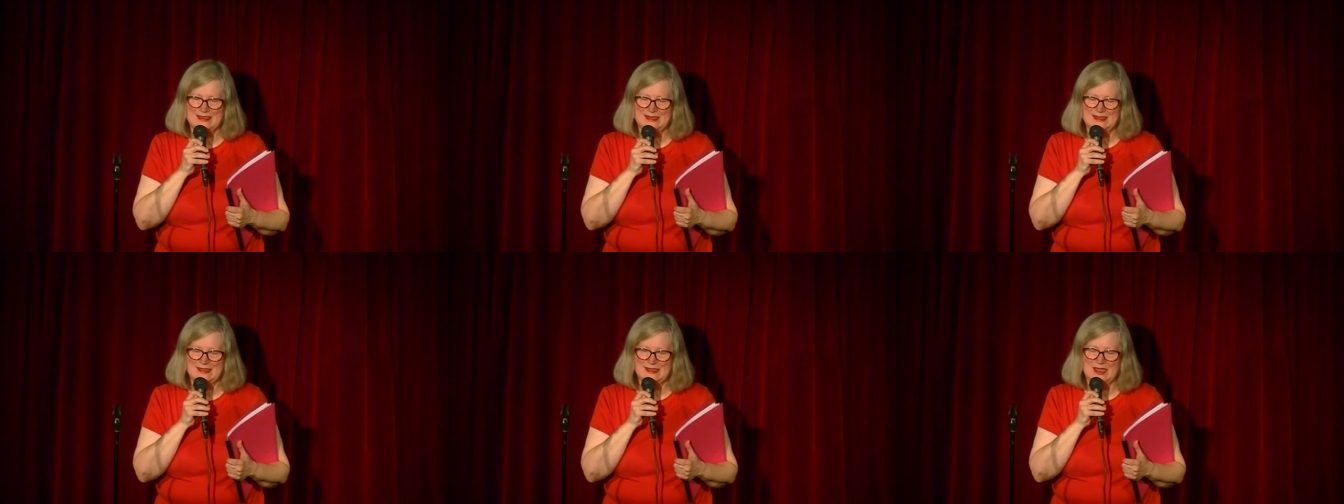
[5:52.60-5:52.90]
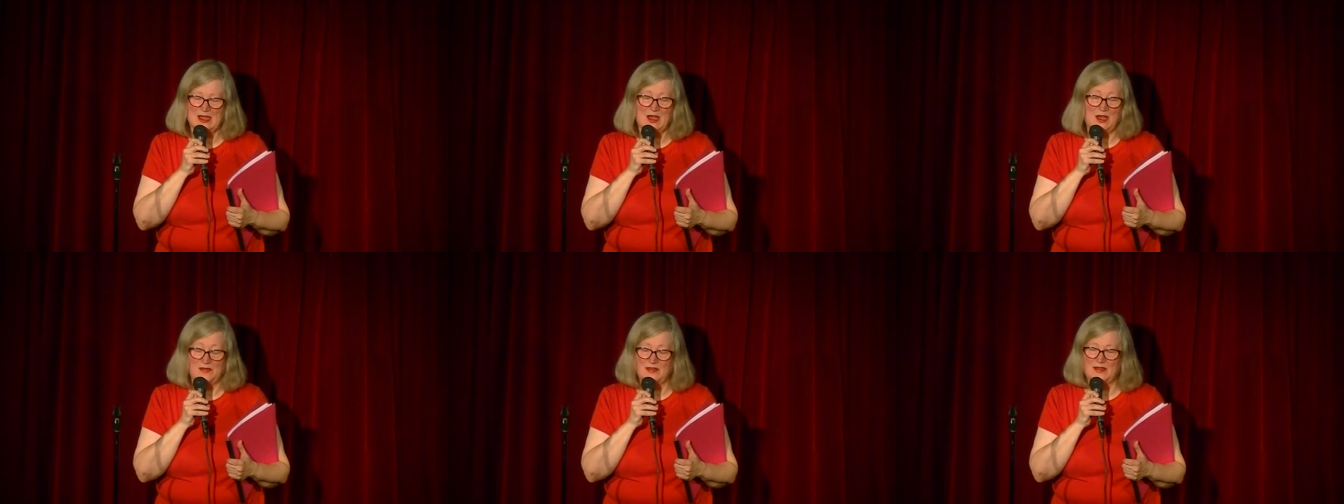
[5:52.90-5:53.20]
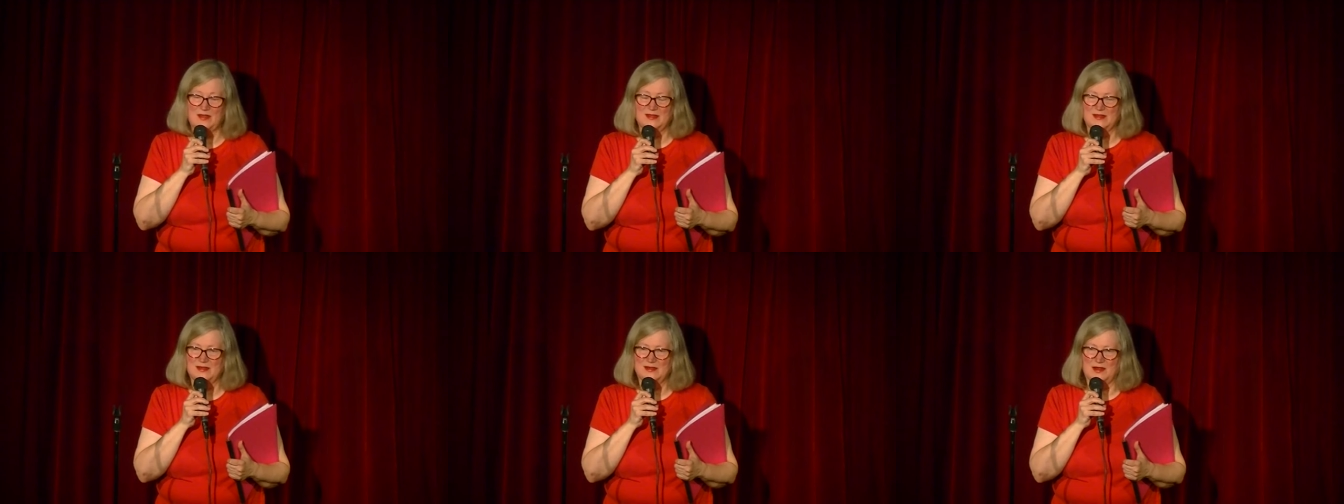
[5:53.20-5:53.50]
yeah,
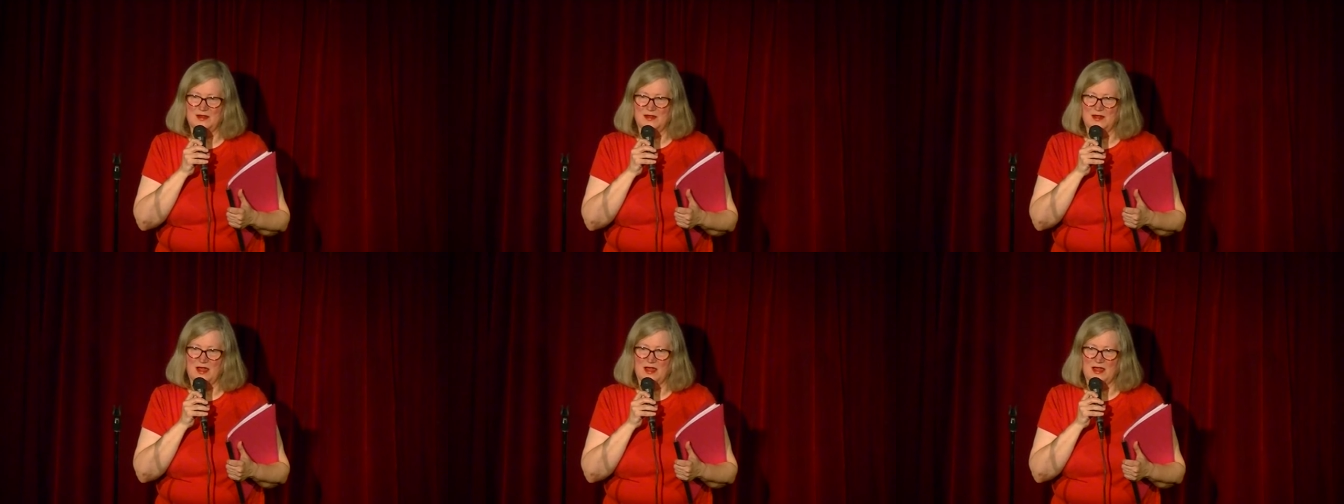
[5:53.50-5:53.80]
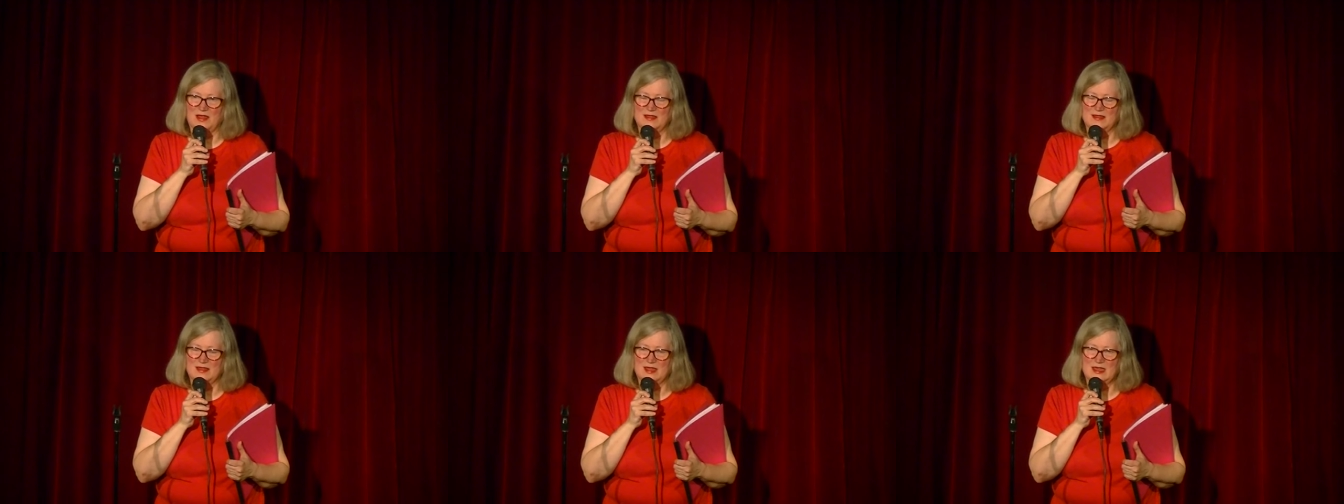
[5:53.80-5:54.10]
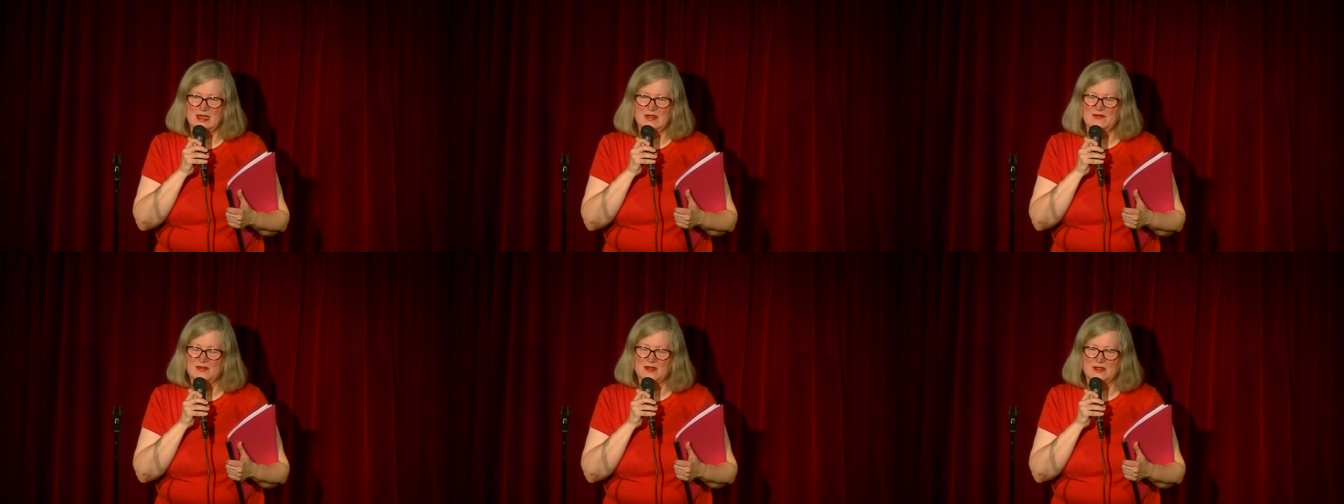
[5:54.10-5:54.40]
you know, they
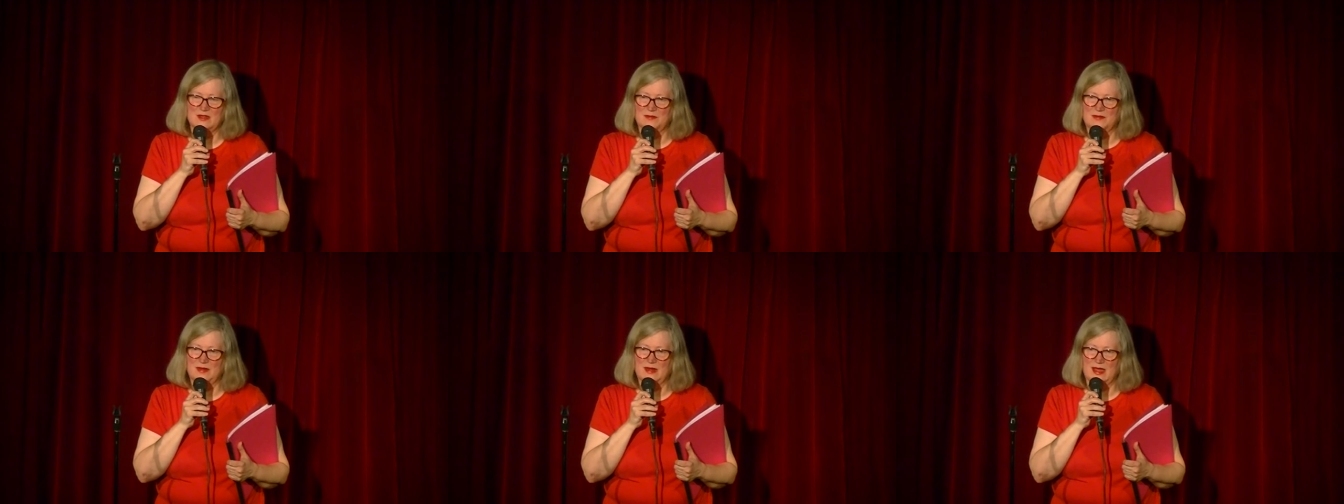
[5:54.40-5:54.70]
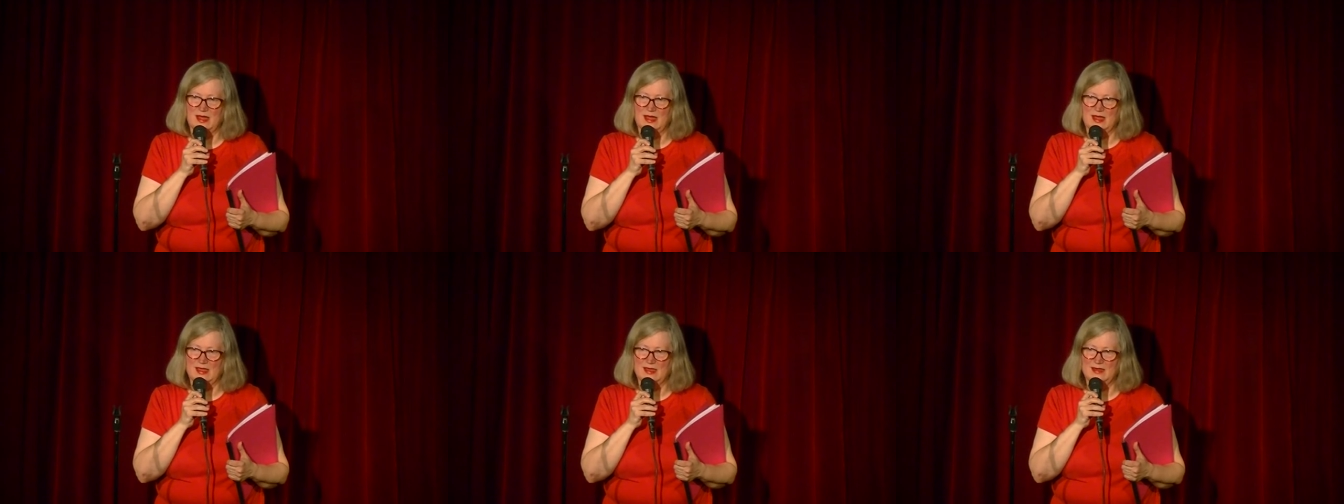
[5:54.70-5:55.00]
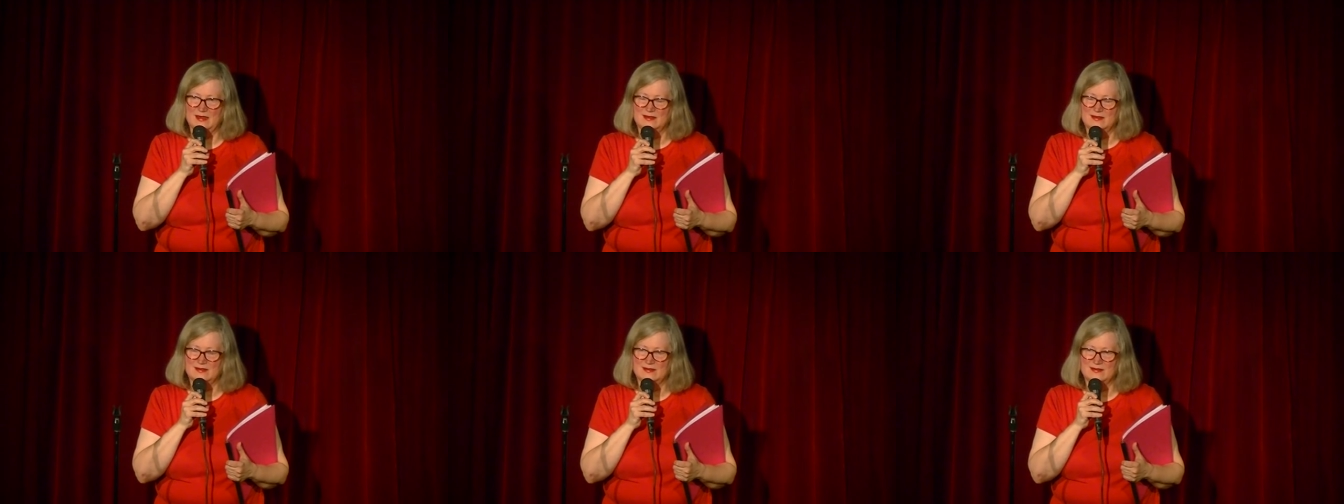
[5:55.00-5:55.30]
never complained.